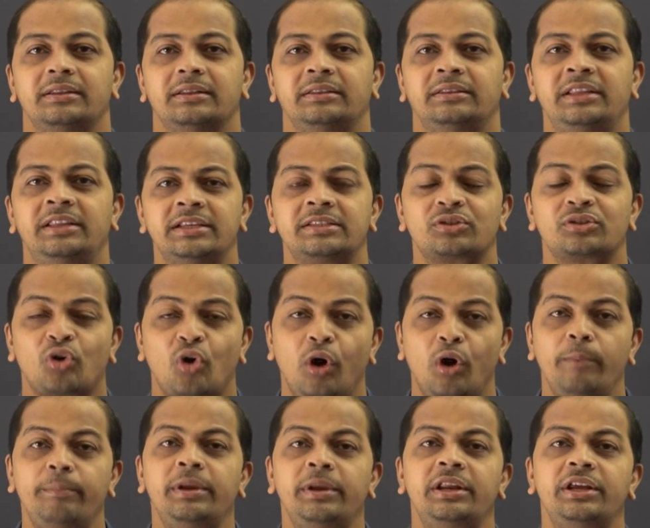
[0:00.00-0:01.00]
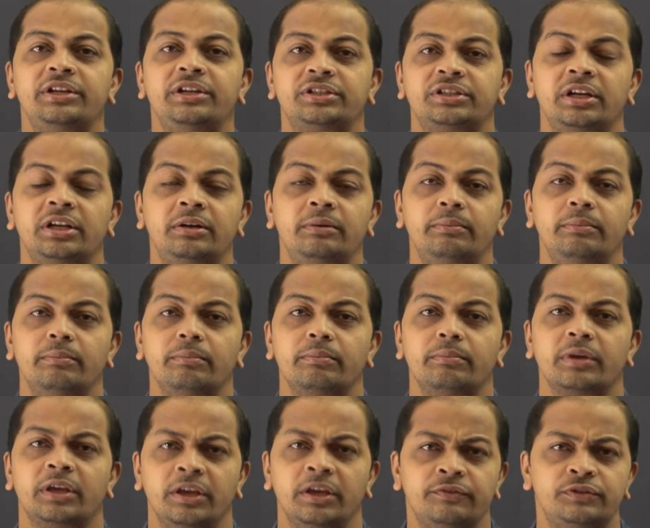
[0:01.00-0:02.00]
This combination
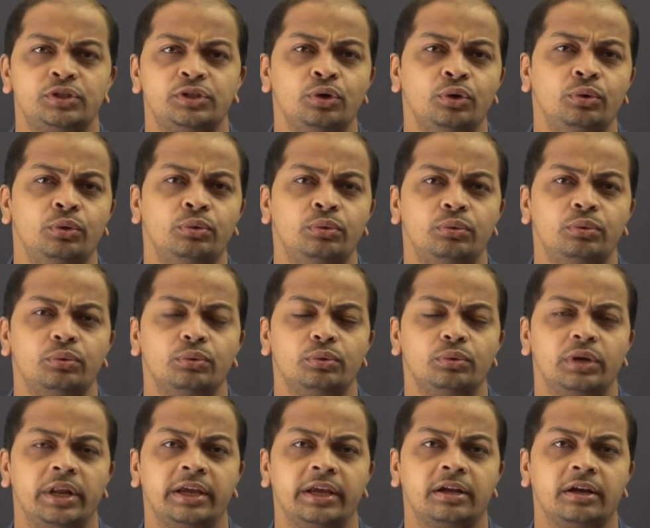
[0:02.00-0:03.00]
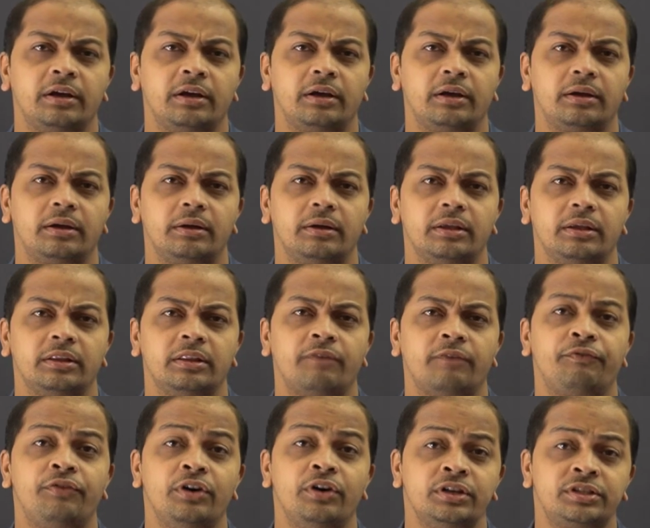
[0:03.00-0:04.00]
gives you
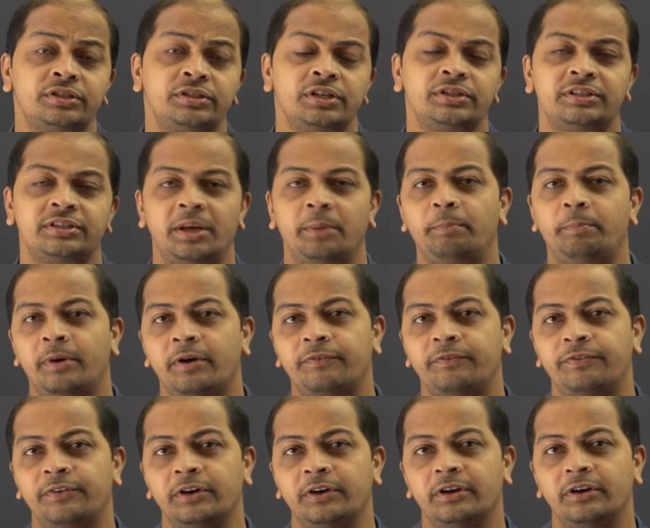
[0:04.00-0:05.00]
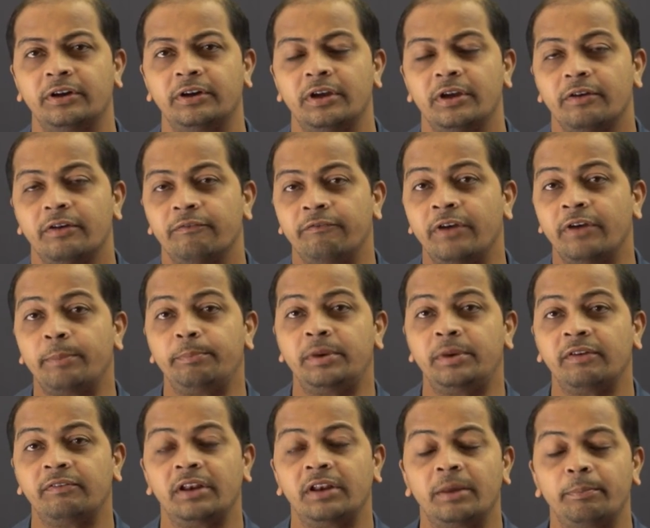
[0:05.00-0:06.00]
the first step of web
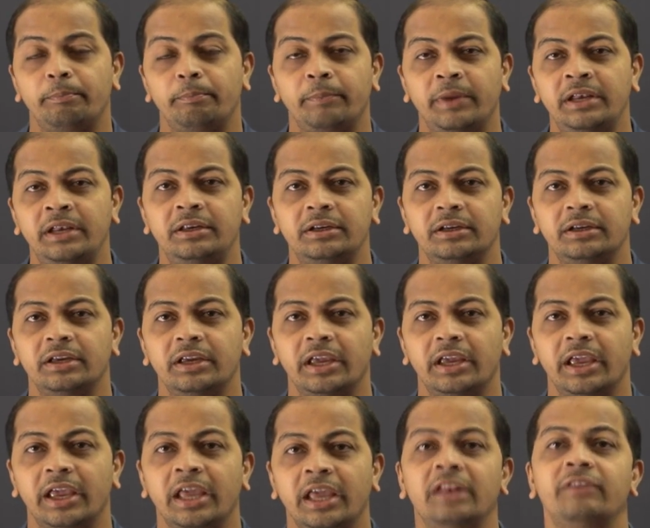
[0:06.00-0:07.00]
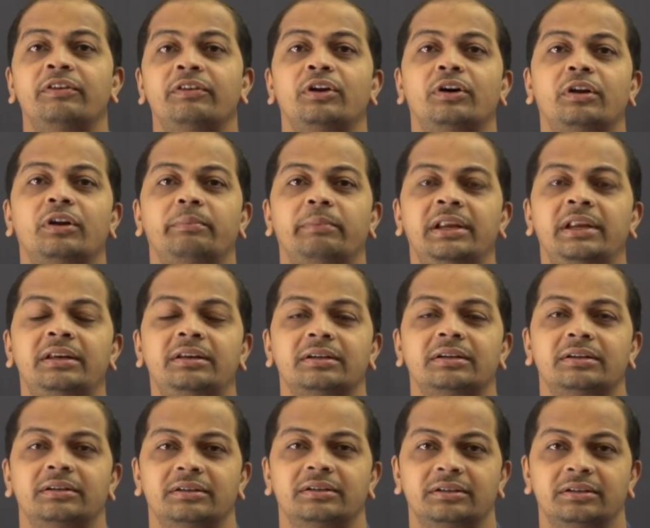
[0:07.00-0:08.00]
development environment
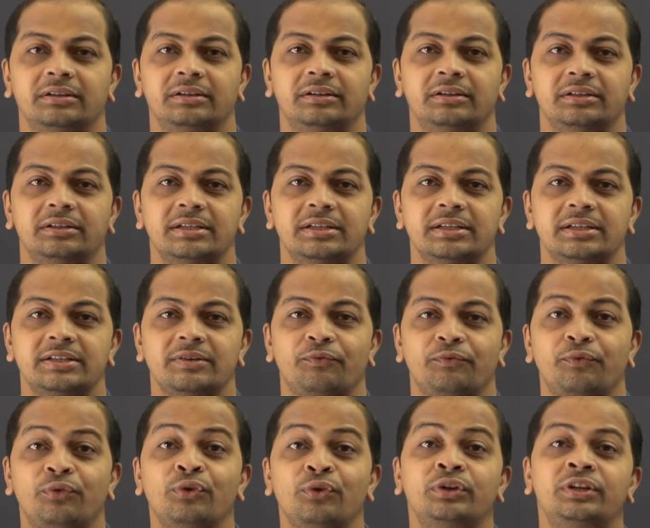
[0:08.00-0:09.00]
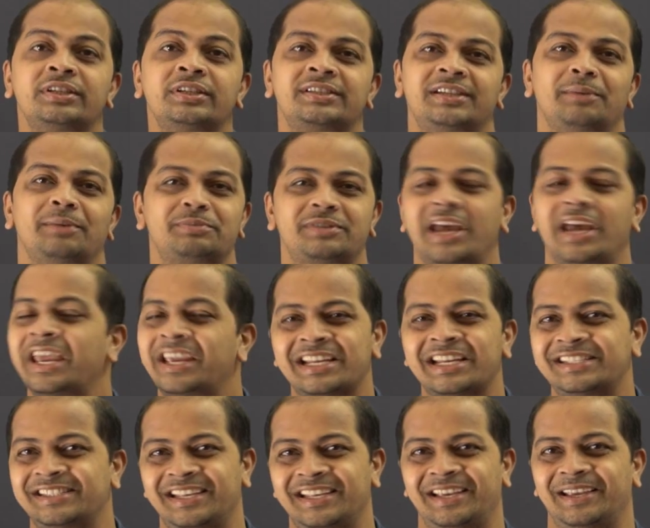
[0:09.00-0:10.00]
footsteps, I
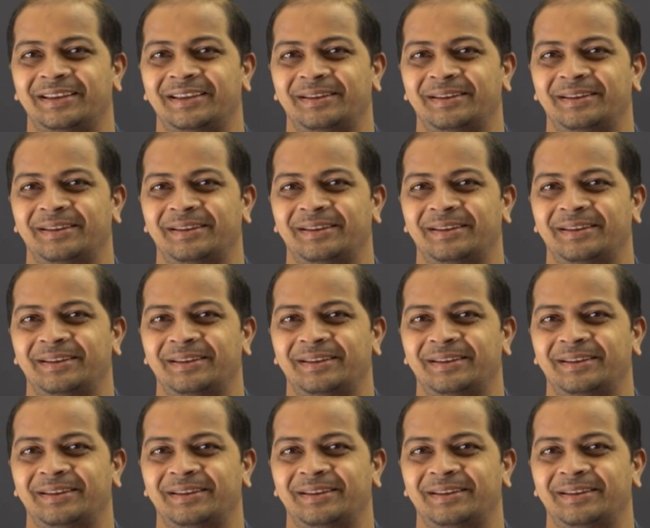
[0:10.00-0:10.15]
can say.